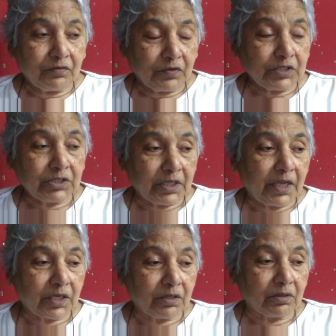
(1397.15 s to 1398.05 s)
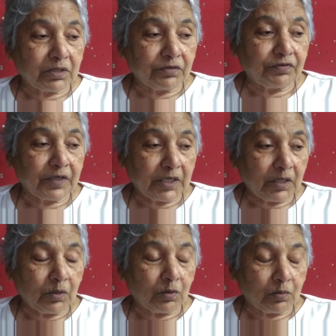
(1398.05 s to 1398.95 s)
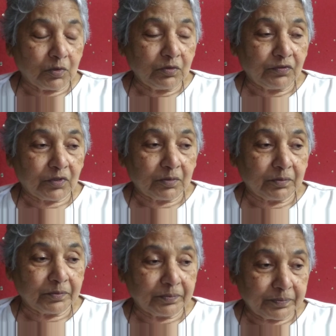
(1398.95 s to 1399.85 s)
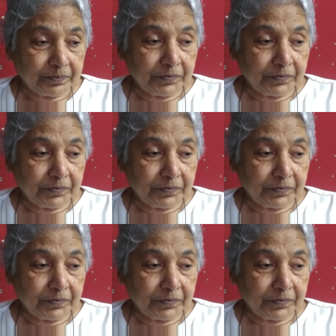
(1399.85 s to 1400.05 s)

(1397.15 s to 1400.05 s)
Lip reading: Dr. Fernand Lobo from